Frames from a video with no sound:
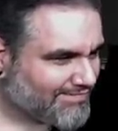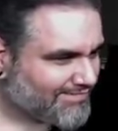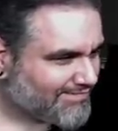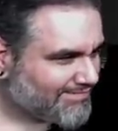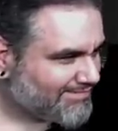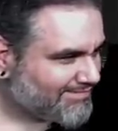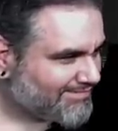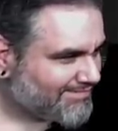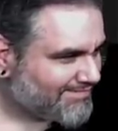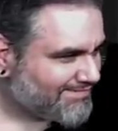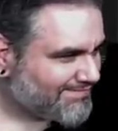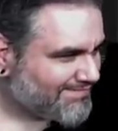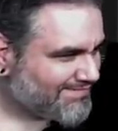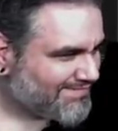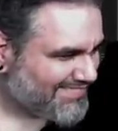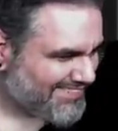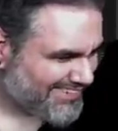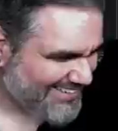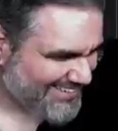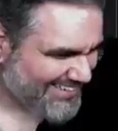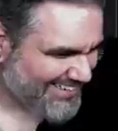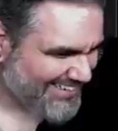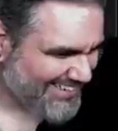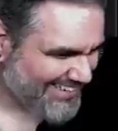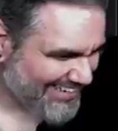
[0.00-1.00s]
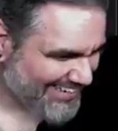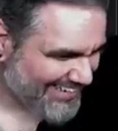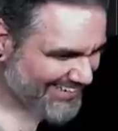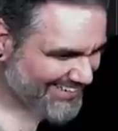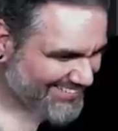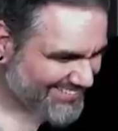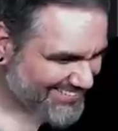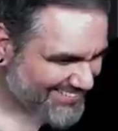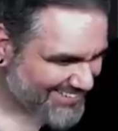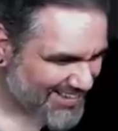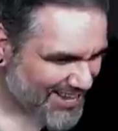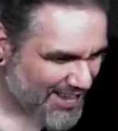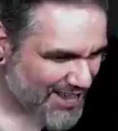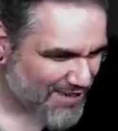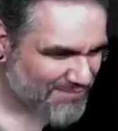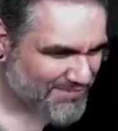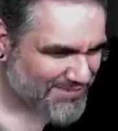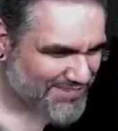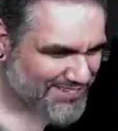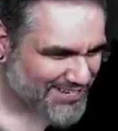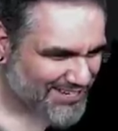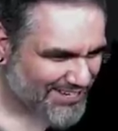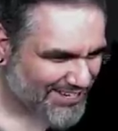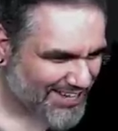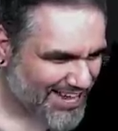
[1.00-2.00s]
gonna go now. Yep,
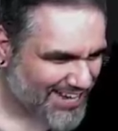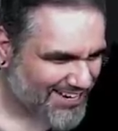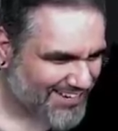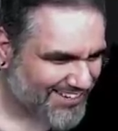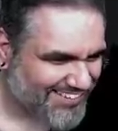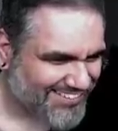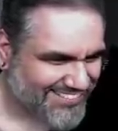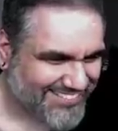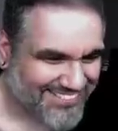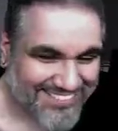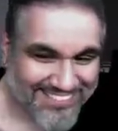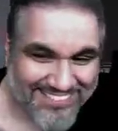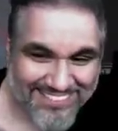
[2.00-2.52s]
see you later.